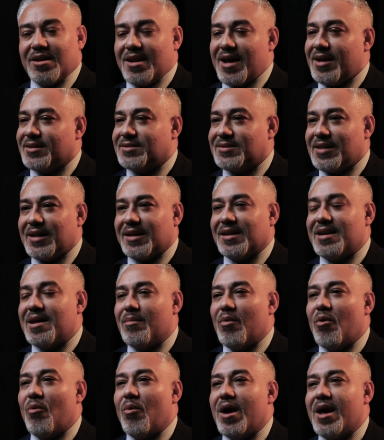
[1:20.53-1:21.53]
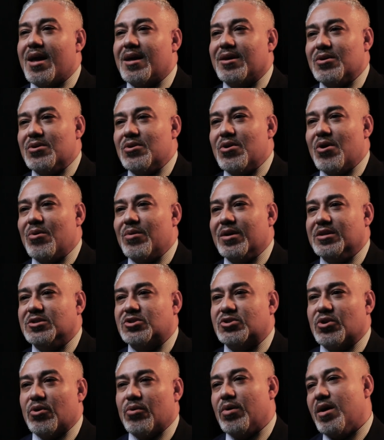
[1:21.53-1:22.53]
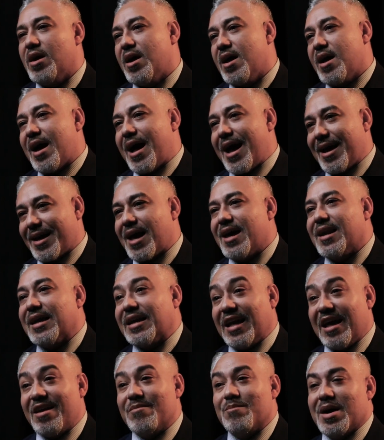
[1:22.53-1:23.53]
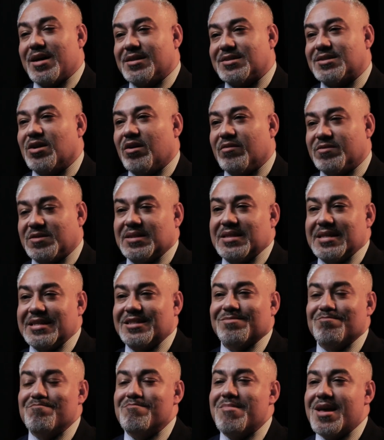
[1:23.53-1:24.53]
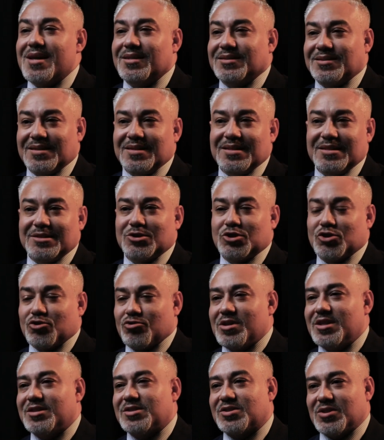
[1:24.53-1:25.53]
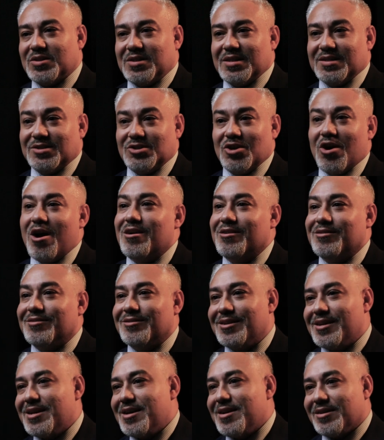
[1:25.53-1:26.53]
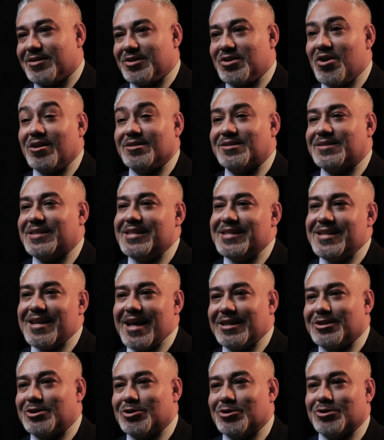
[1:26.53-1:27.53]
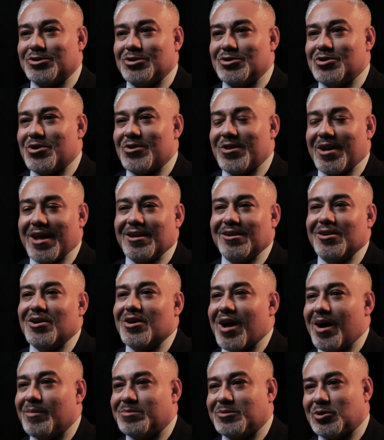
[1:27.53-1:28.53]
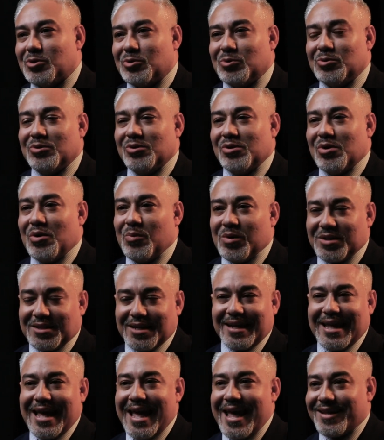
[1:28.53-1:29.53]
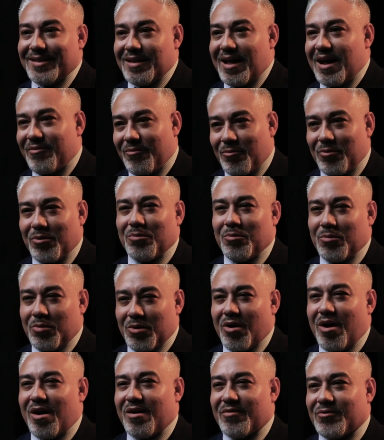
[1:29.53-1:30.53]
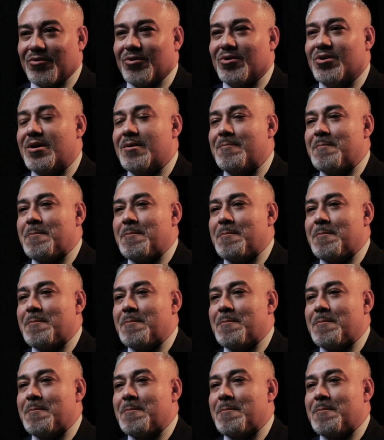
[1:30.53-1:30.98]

It had taken him away, you know. And so I kind of gave myself to these men, to these streets, to these young teenagers, you know, that I'd look up to, you know, what the gang life would offer.